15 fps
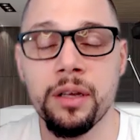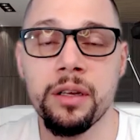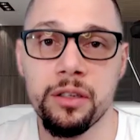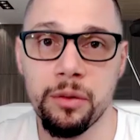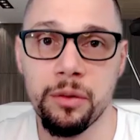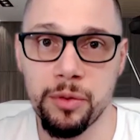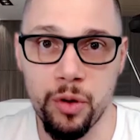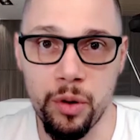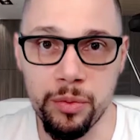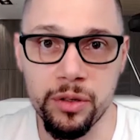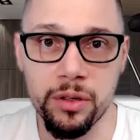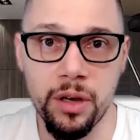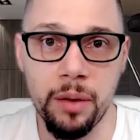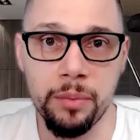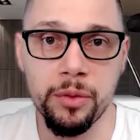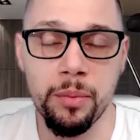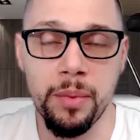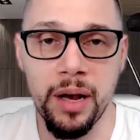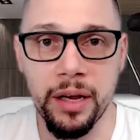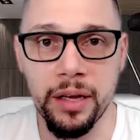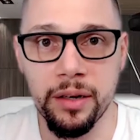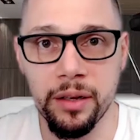Subscriptions come to
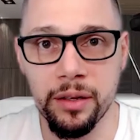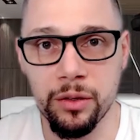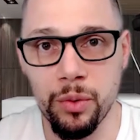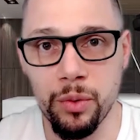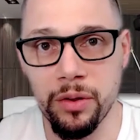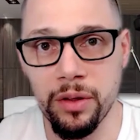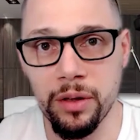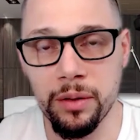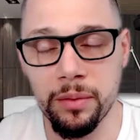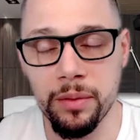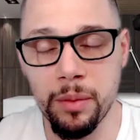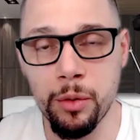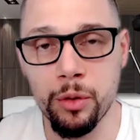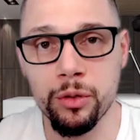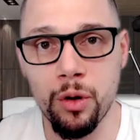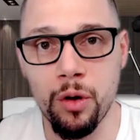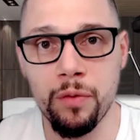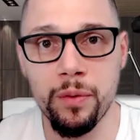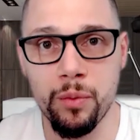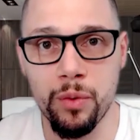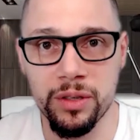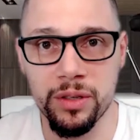mind. It's one of the most
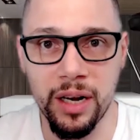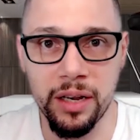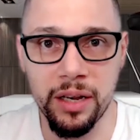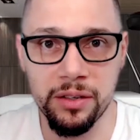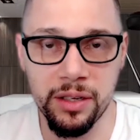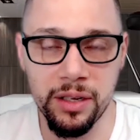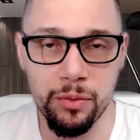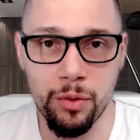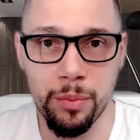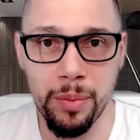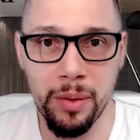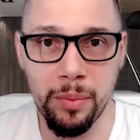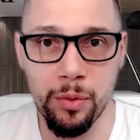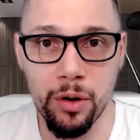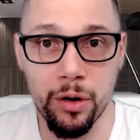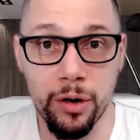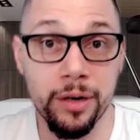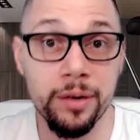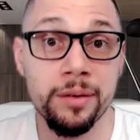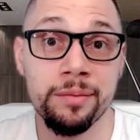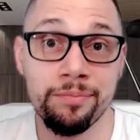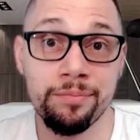often ones that I see where people are